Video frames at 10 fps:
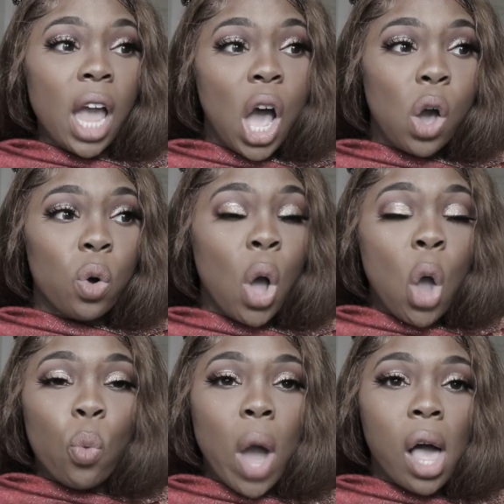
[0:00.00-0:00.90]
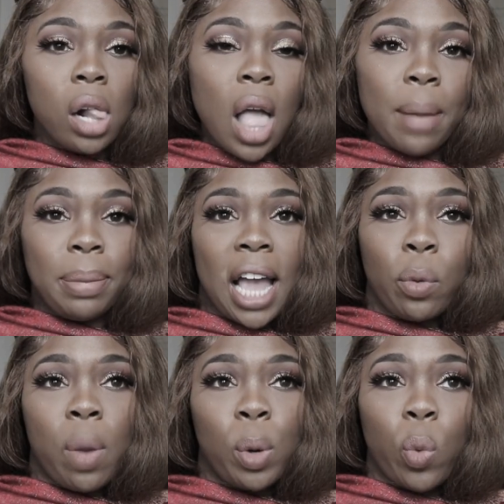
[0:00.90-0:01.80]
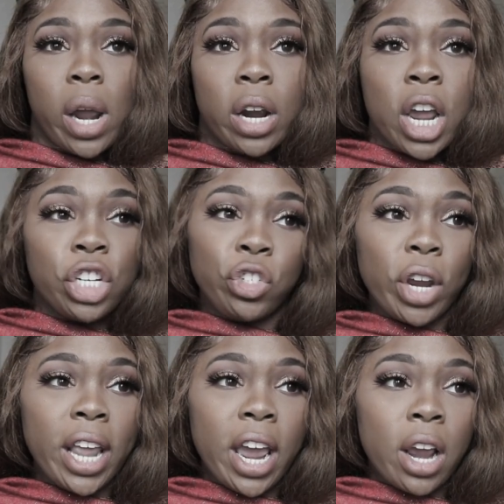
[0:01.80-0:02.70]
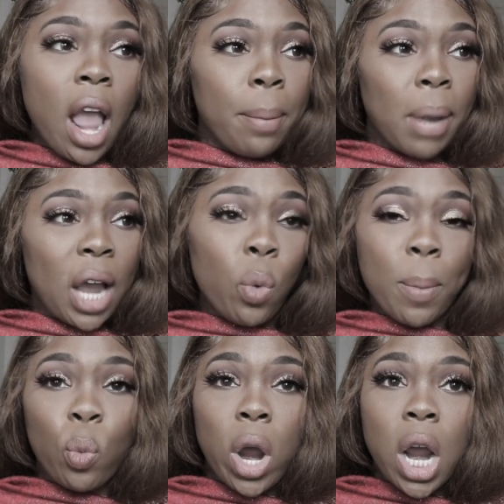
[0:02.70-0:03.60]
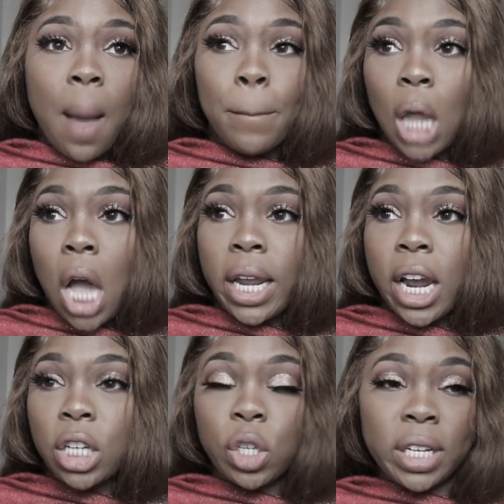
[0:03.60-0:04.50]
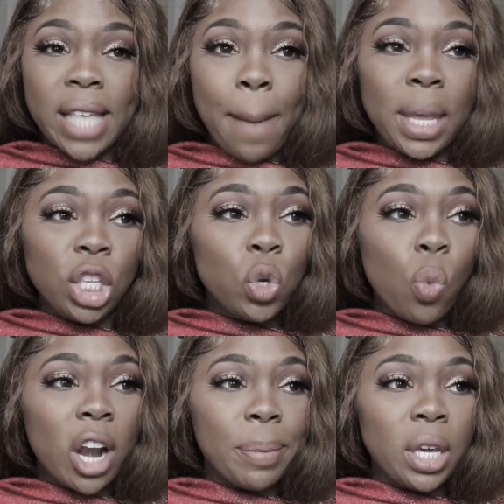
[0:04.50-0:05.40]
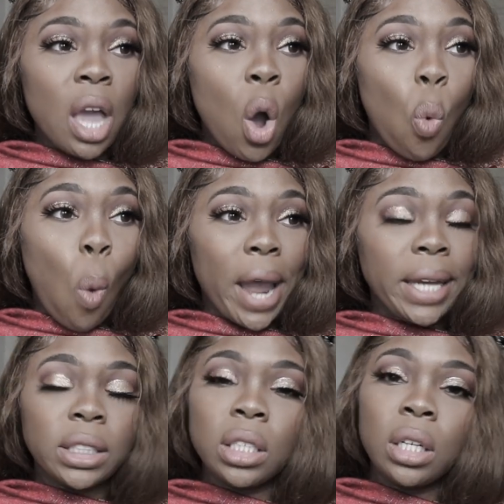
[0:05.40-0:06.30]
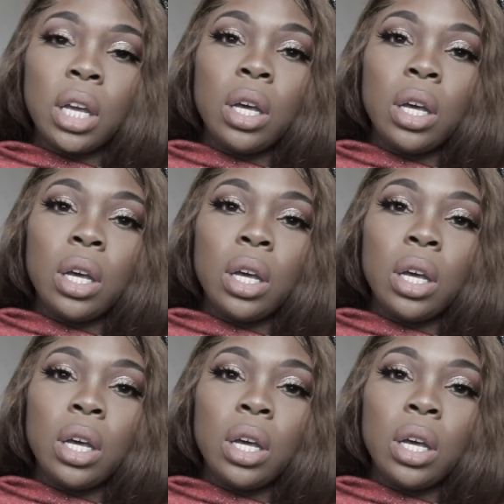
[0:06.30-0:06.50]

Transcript: Oh, well, black women wear straight hair, black women wear blonde hair, so does that mean you wanna be white?